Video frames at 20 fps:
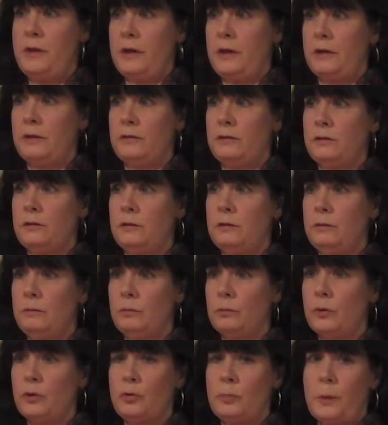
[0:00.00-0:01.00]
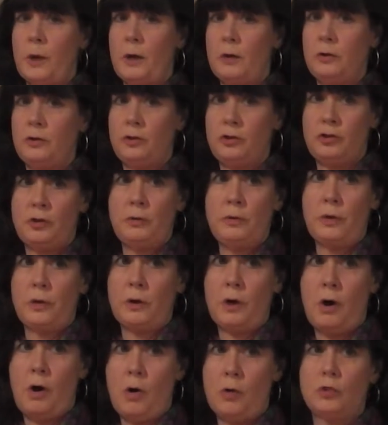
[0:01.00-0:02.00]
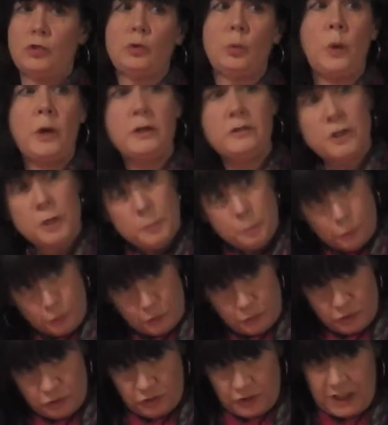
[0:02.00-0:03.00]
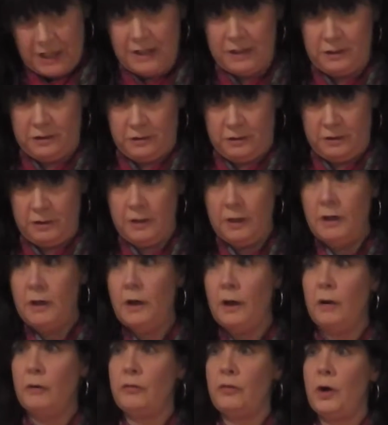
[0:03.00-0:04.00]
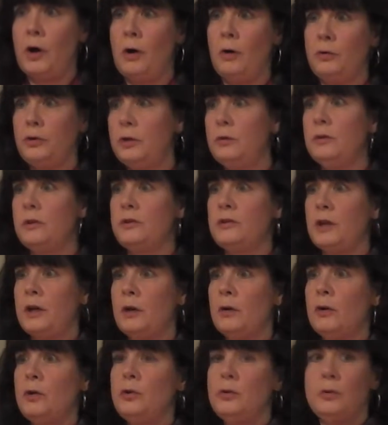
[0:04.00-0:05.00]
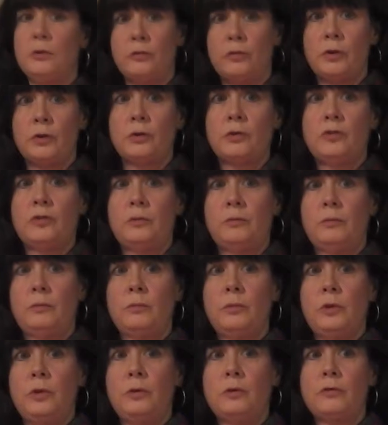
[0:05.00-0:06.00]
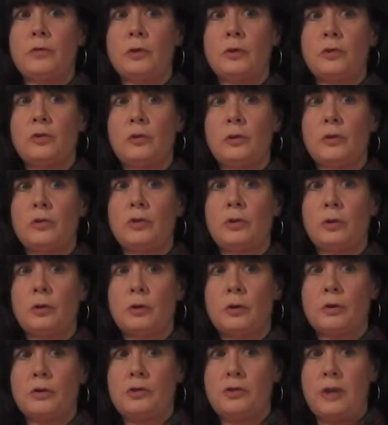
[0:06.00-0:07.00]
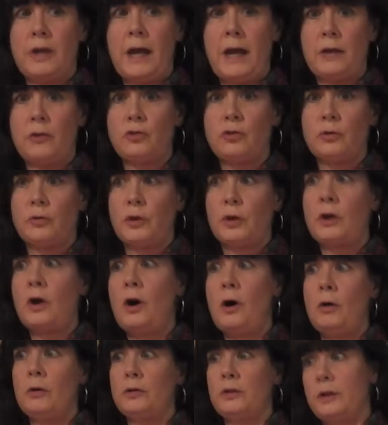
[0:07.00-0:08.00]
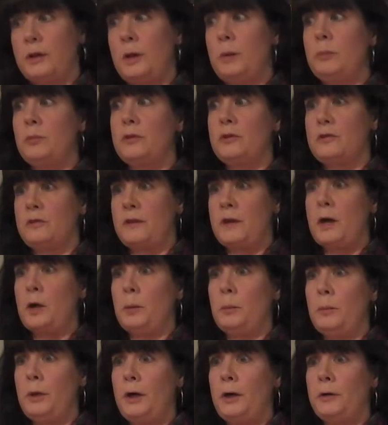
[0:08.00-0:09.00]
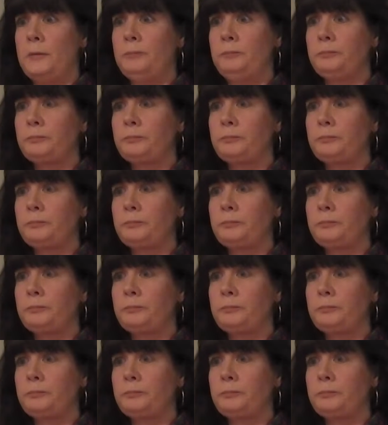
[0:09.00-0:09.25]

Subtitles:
this, responded to the call. 20% of all Unitarian Universalist clergy answered the call to come to Selma.